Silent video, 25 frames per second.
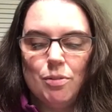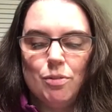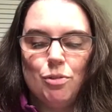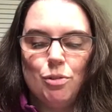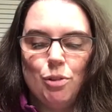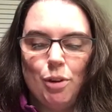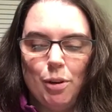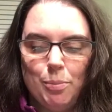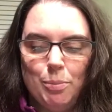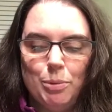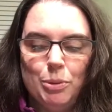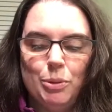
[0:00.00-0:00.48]

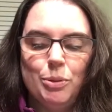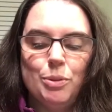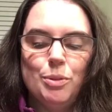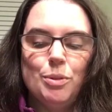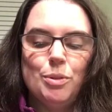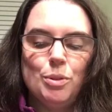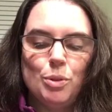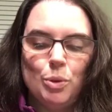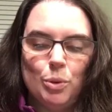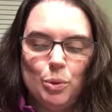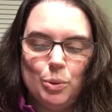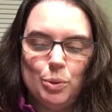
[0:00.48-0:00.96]
troubled
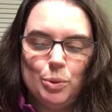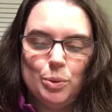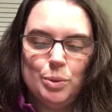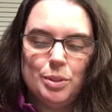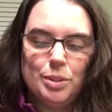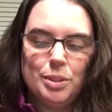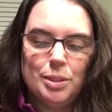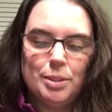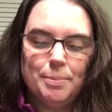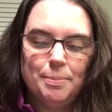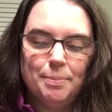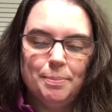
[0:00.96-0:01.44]

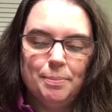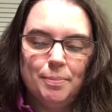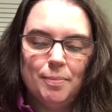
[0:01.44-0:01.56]
souls.